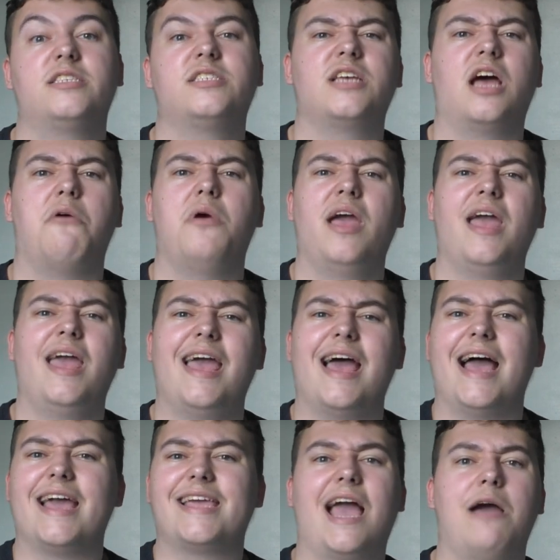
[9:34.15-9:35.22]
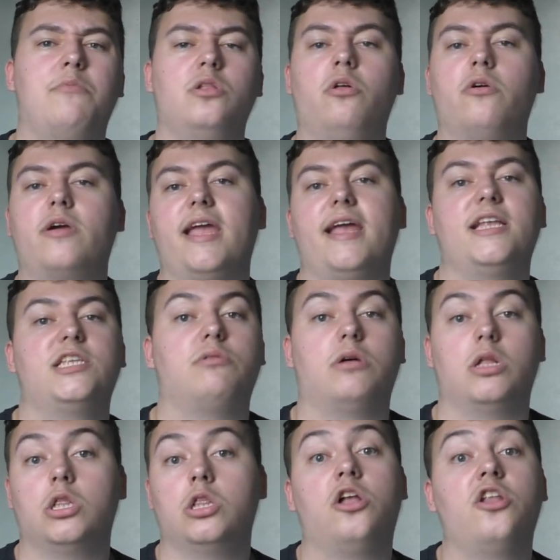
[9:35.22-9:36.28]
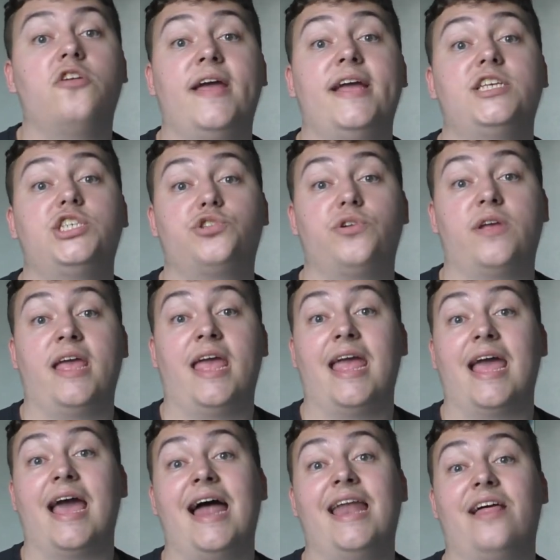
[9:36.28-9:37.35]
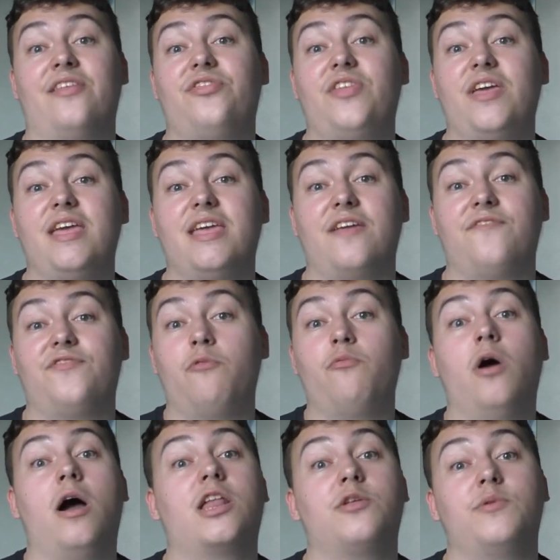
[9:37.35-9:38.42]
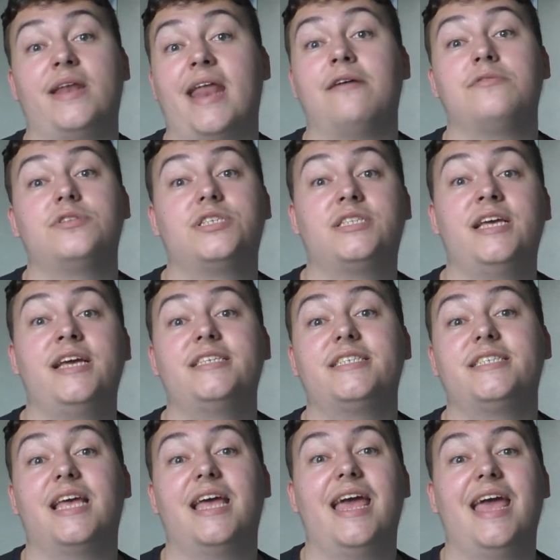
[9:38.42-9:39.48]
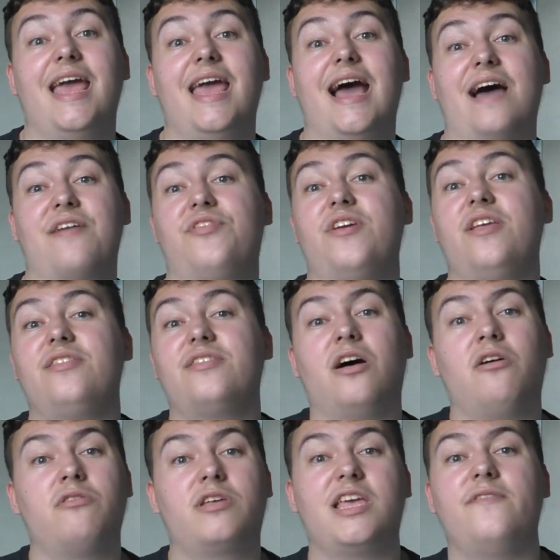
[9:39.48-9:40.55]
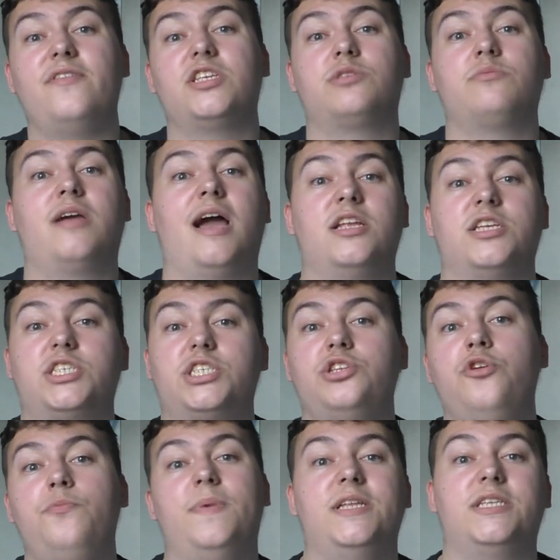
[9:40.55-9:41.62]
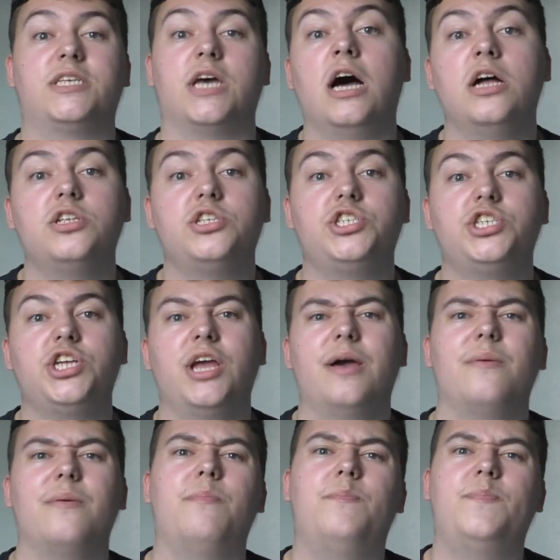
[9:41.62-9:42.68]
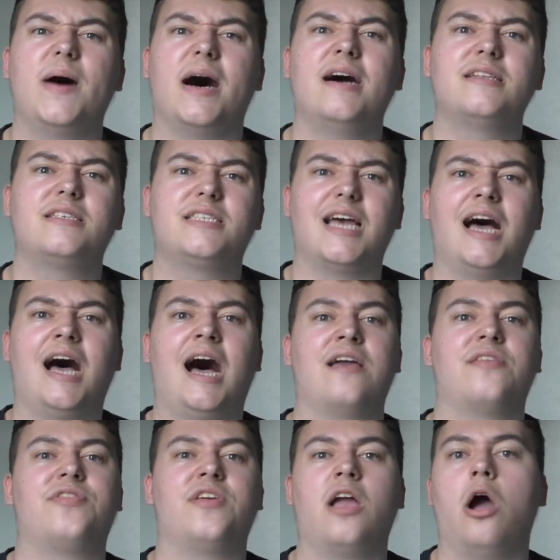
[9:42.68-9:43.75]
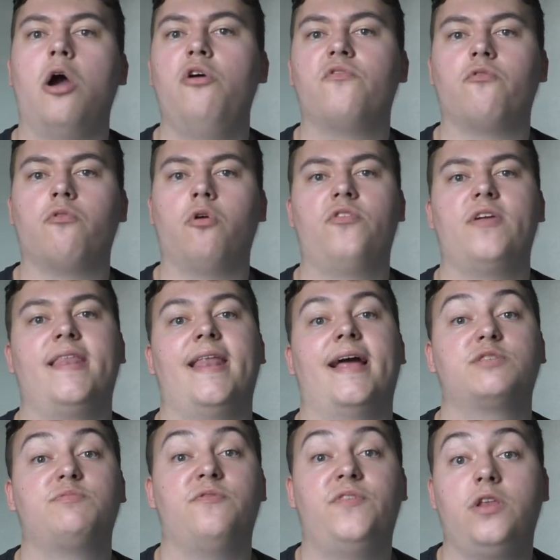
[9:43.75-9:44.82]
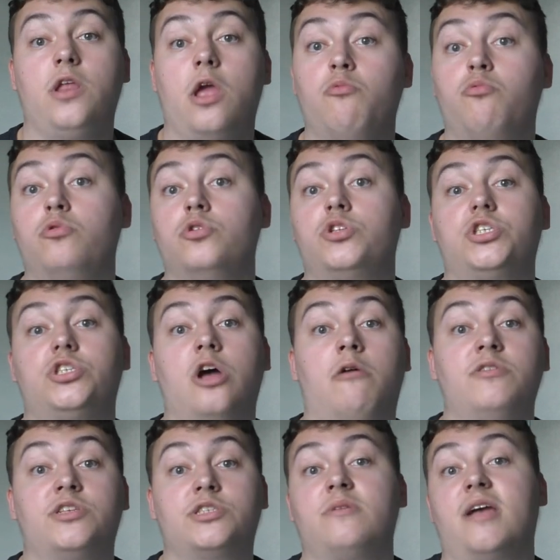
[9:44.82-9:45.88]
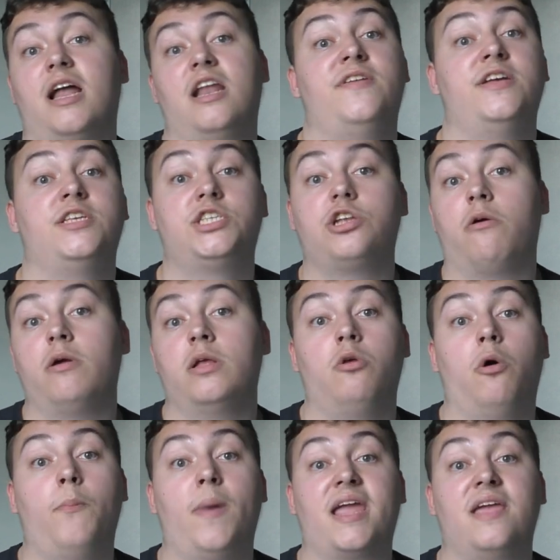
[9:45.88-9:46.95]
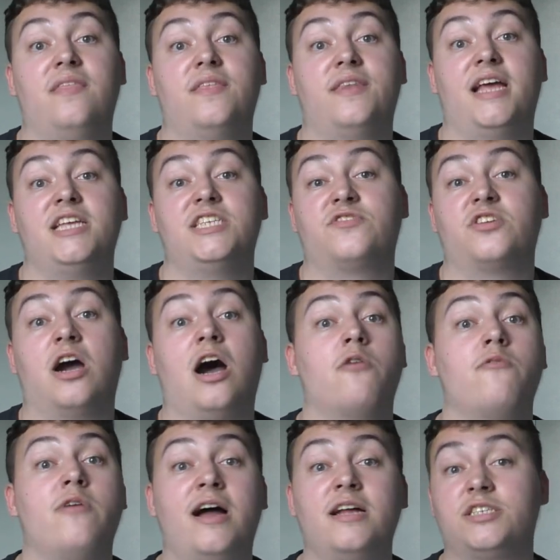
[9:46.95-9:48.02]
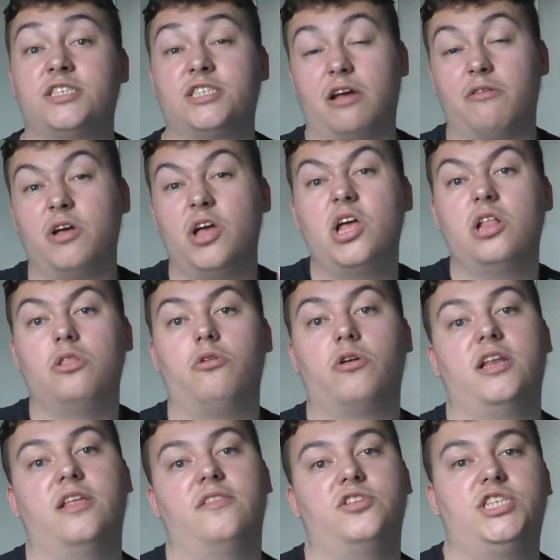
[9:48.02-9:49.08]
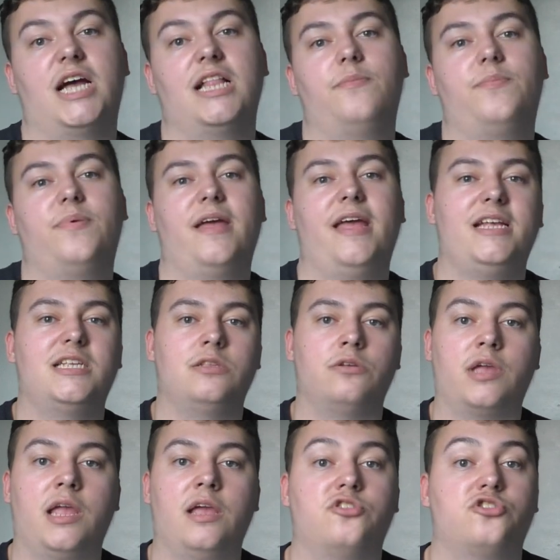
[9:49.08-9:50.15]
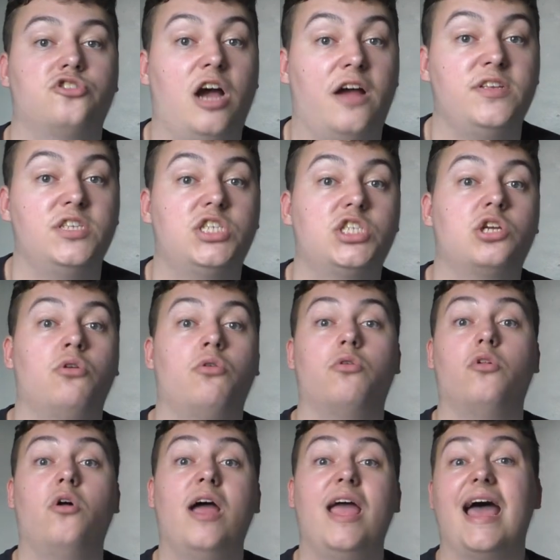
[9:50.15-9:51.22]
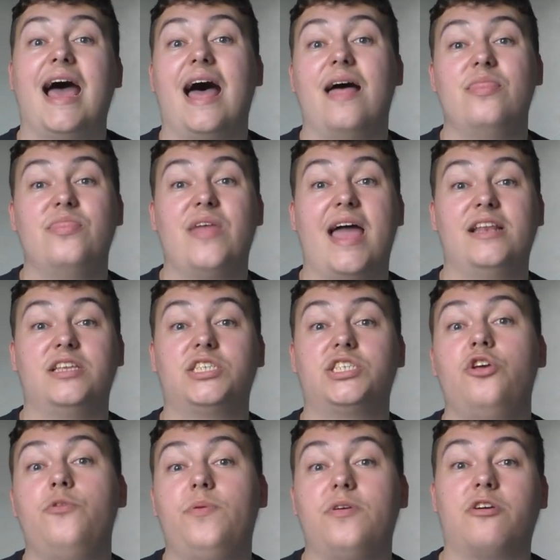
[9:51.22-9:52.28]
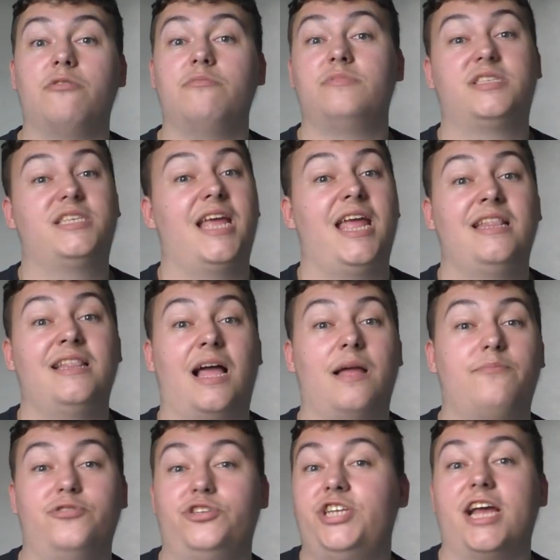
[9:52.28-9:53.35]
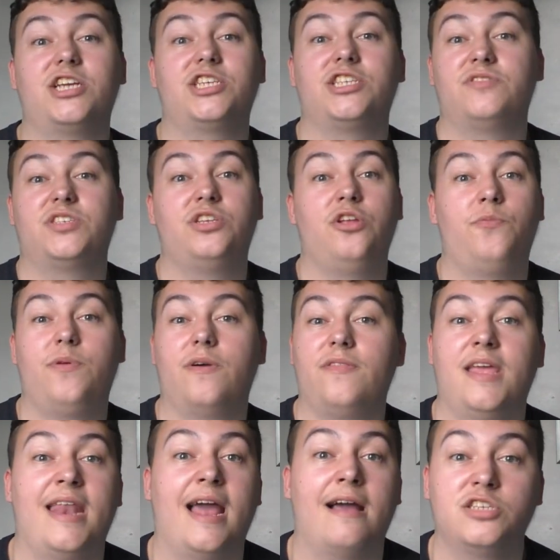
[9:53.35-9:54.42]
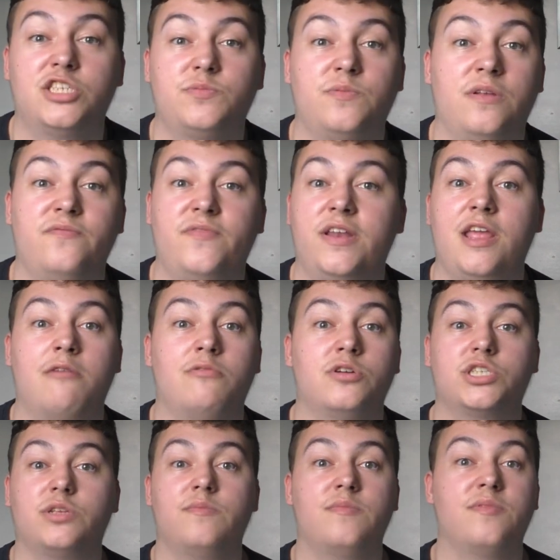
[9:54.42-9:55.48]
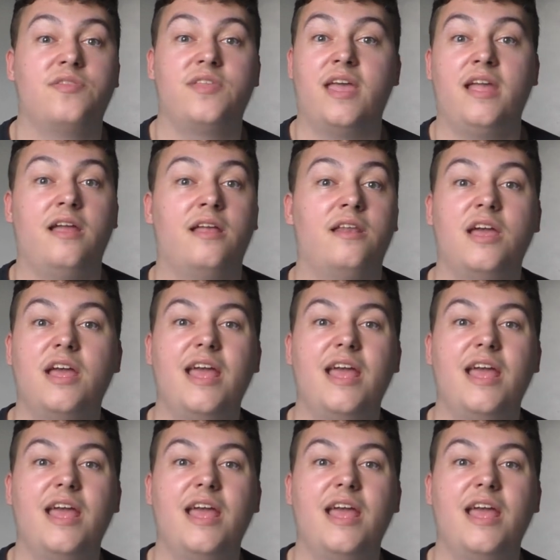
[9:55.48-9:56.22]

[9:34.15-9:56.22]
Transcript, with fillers: So, again, we're looking into a lot of history here, and I think if they were going to announce this, I think they'll give it some kind of Snoopy touch, but I think overall the announcement video would start with some kind of historic look back in the days of car rides. So looking at the jalopies, looking at the driving school, and then Snoopy comes in, like projection of Snoopy on the announcement video or something, and